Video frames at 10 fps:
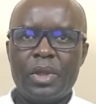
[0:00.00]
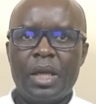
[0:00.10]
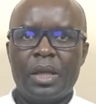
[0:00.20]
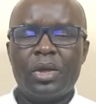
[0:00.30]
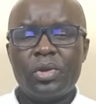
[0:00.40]

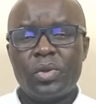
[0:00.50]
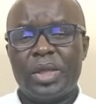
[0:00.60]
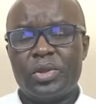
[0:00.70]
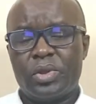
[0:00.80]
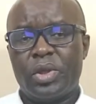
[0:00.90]
They also
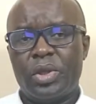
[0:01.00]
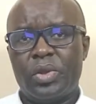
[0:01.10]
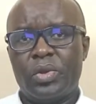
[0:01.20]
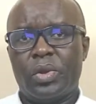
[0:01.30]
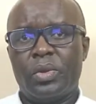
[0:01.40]
want to join
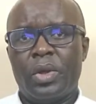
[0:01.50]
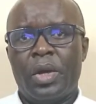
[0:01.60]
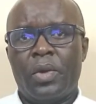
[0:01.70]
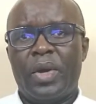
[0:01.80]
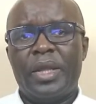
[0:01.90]
union
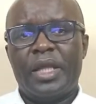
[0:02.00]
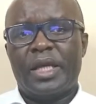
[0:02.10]
when they are